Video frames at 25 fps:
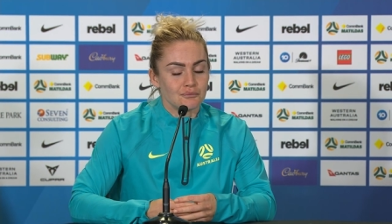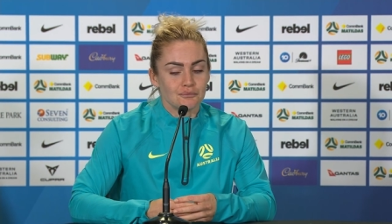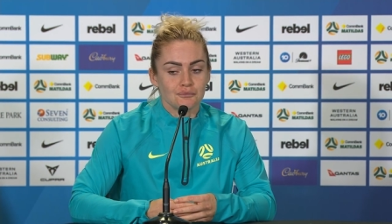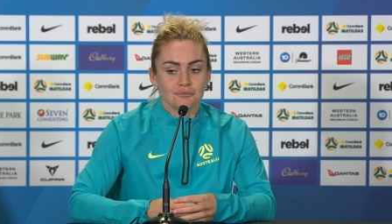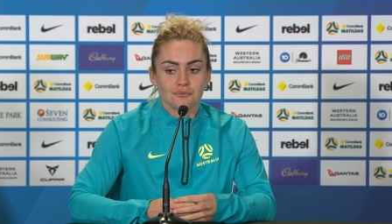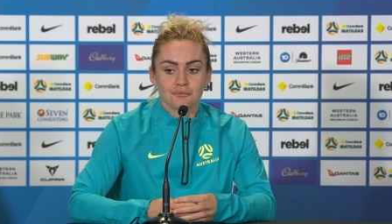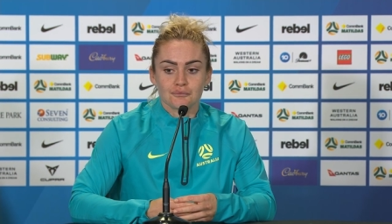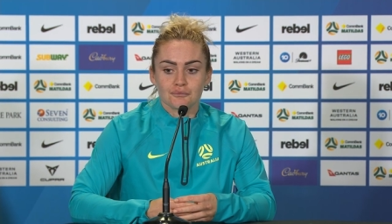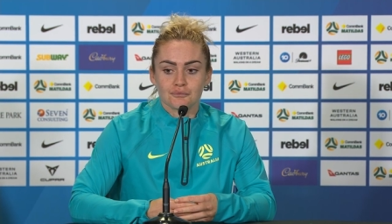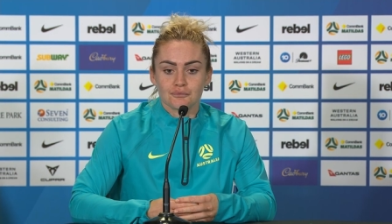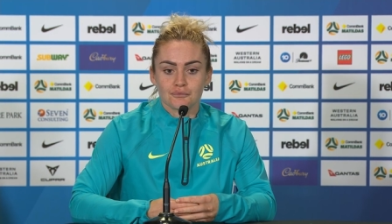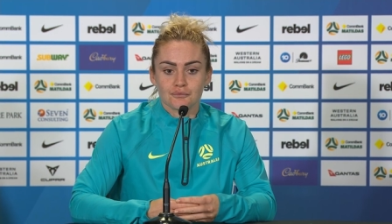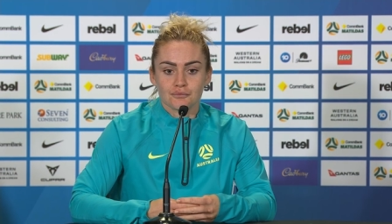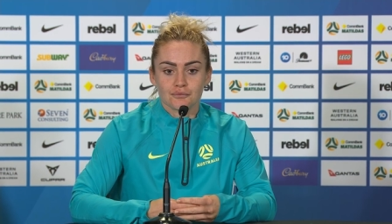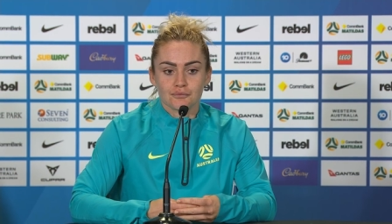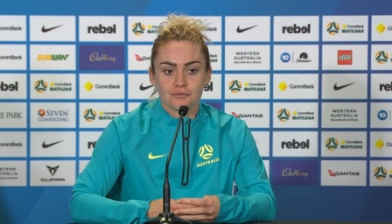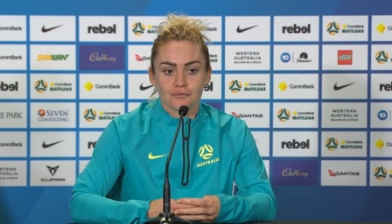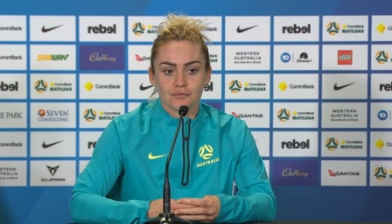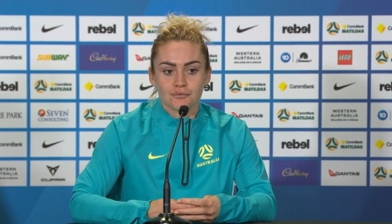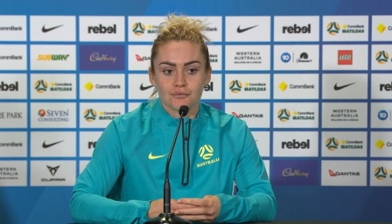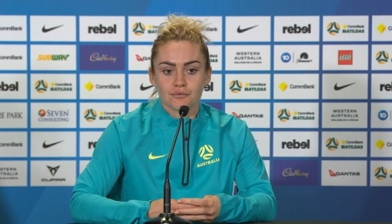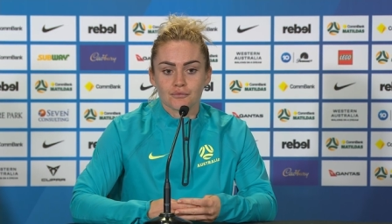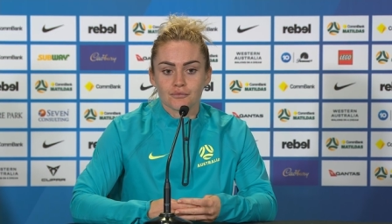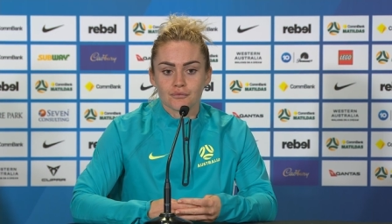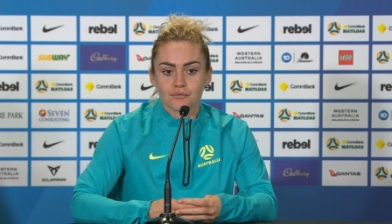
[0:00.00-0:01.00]
What was it like
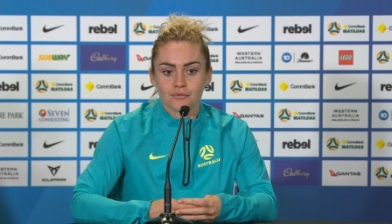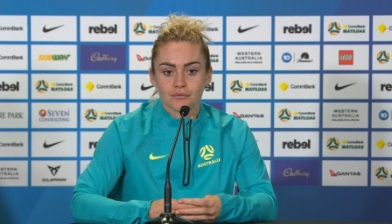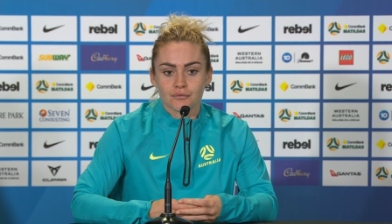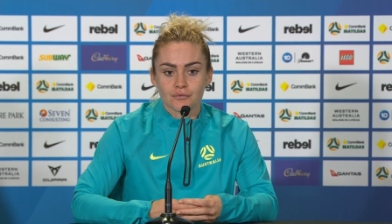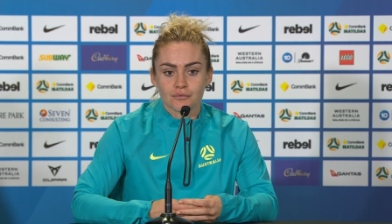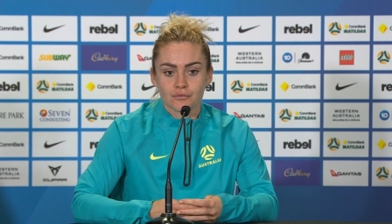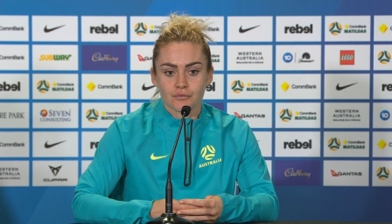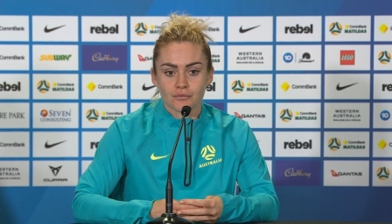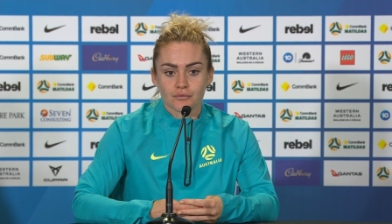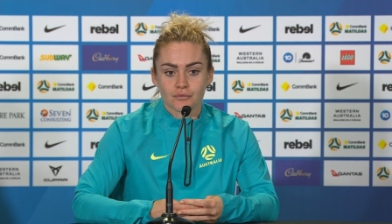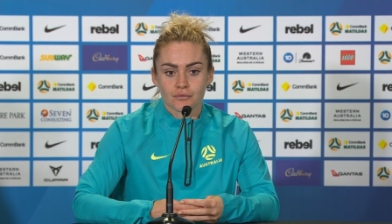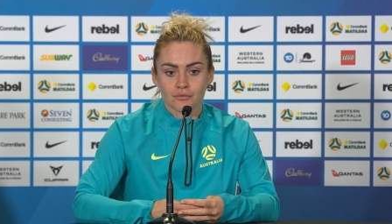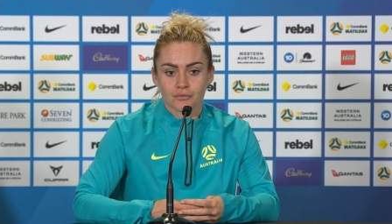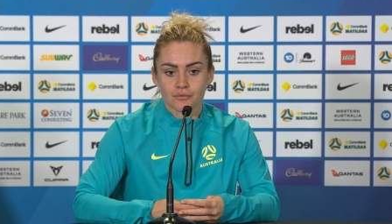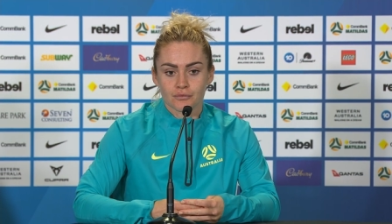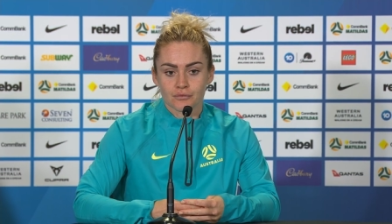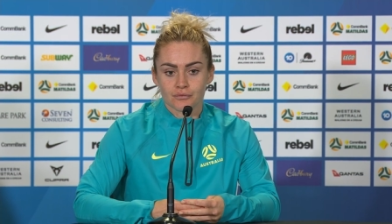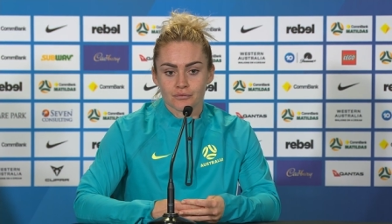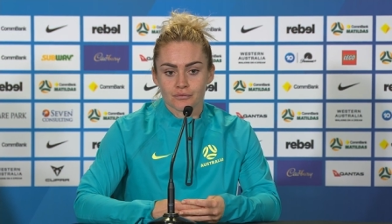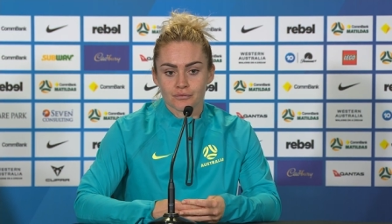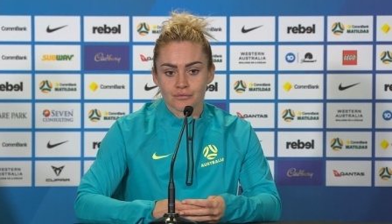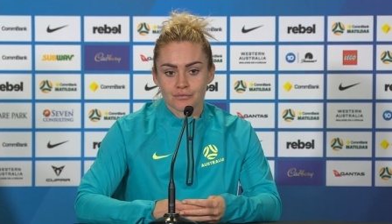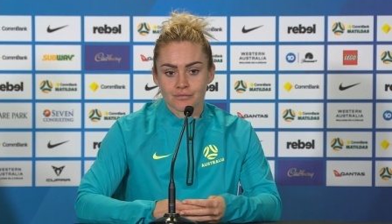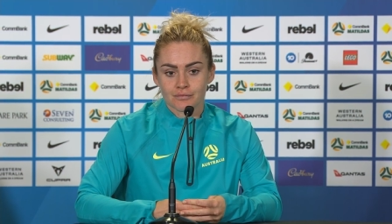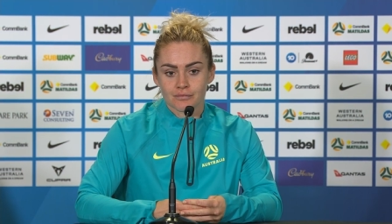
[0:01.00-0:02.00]
out there? Was it
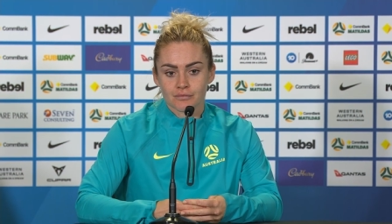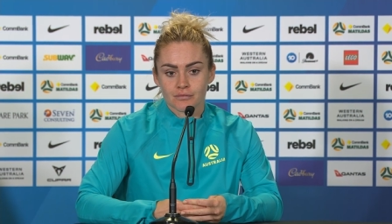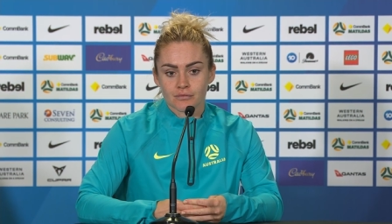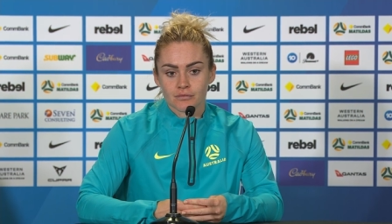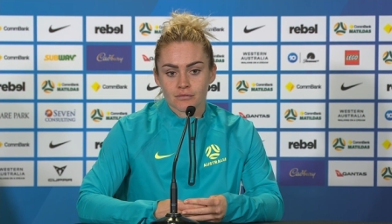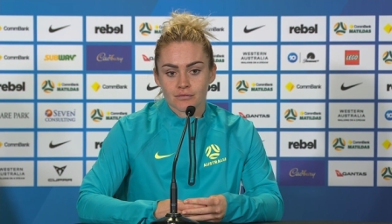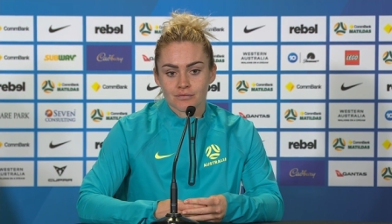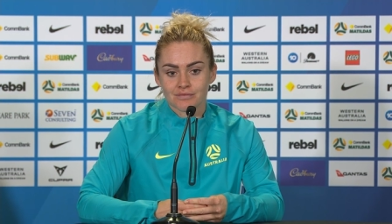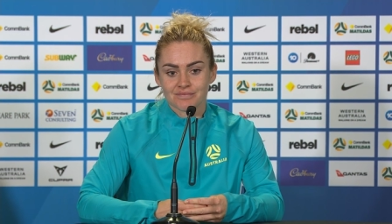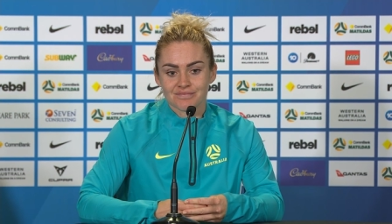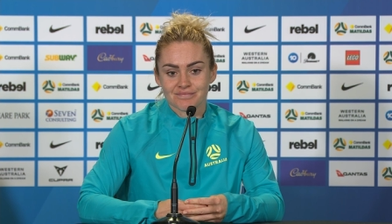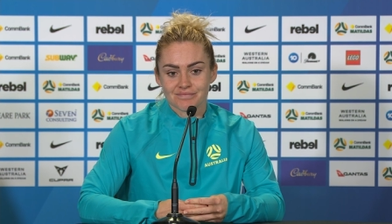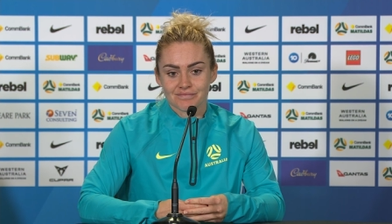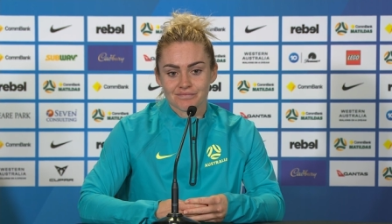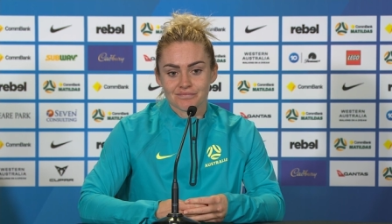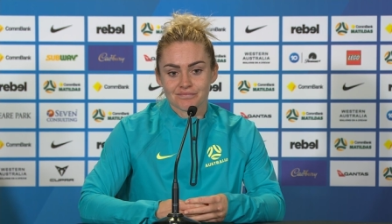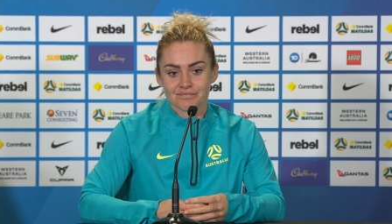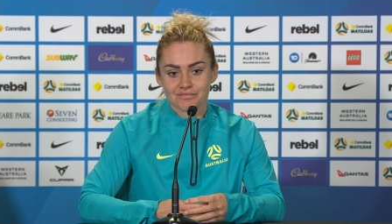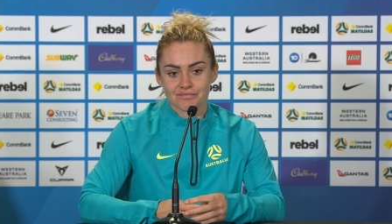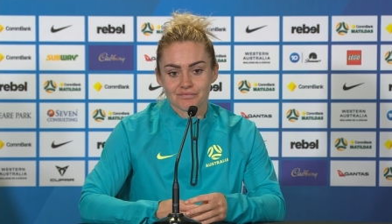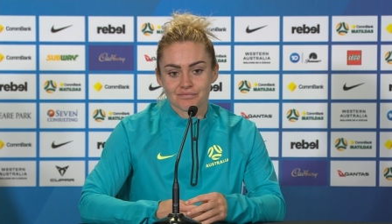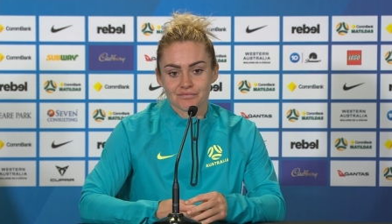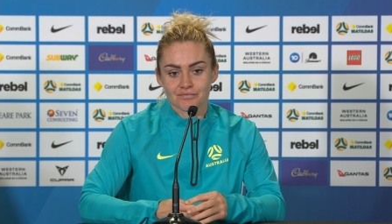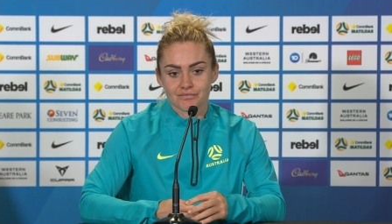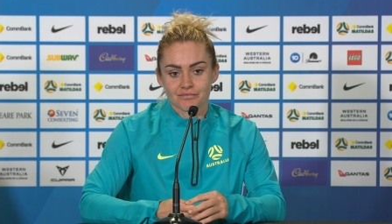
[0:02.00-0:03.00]
kind of frustrating,
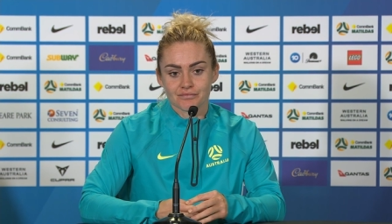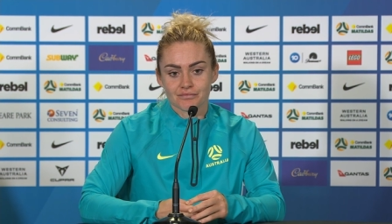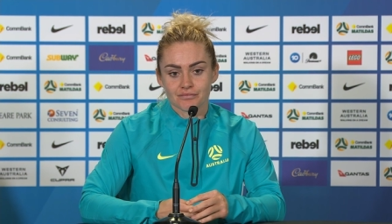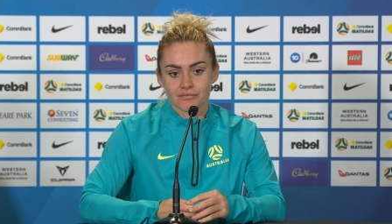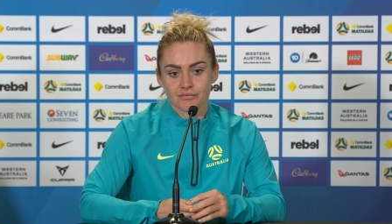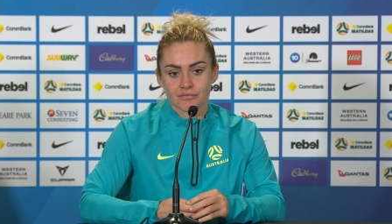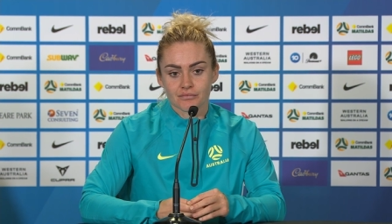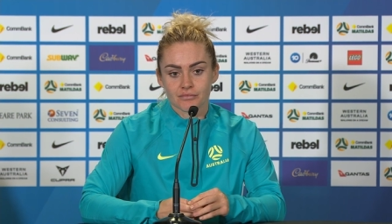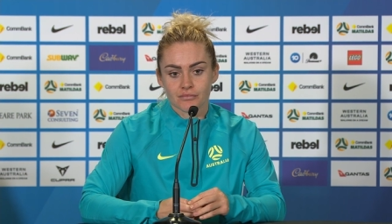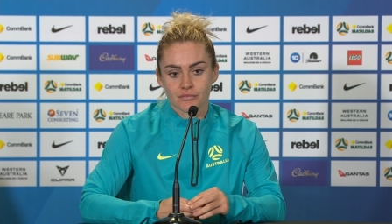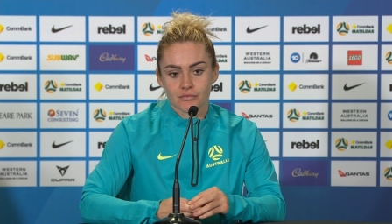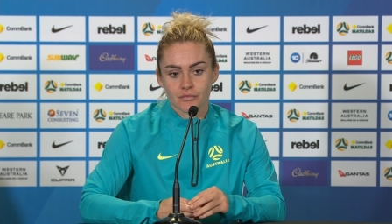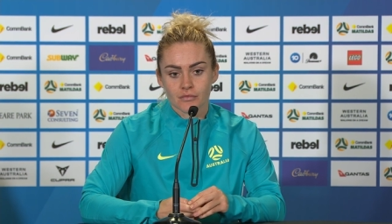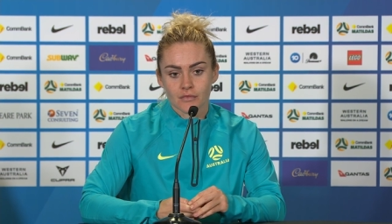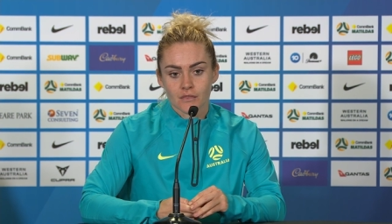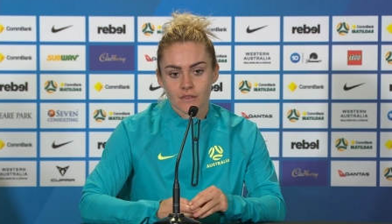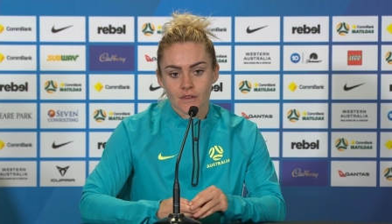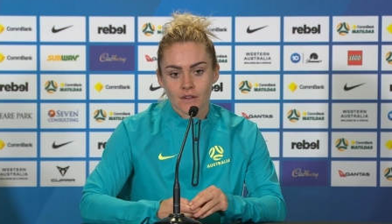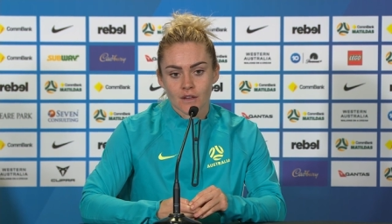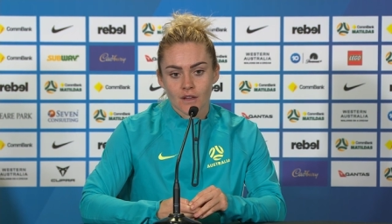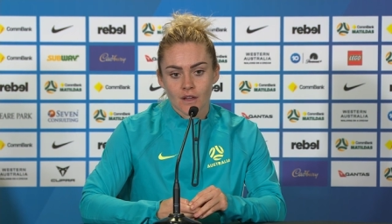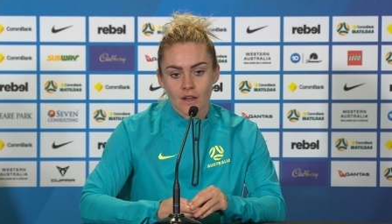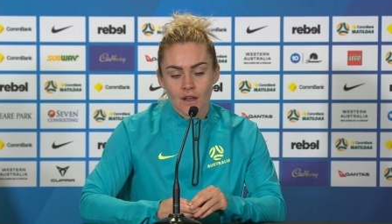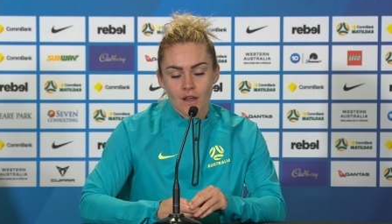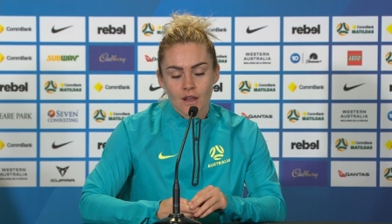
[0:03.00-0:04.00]
very
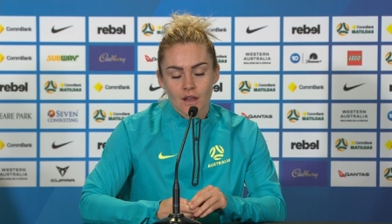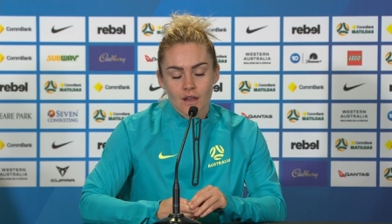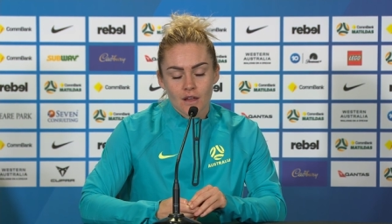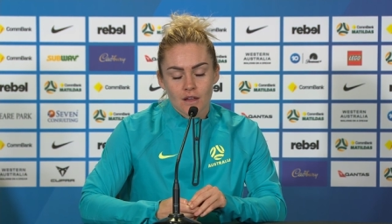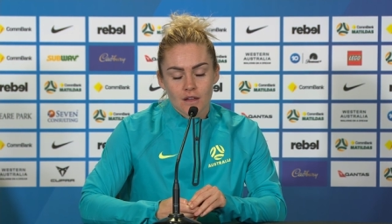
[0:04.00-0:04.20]
stop-start?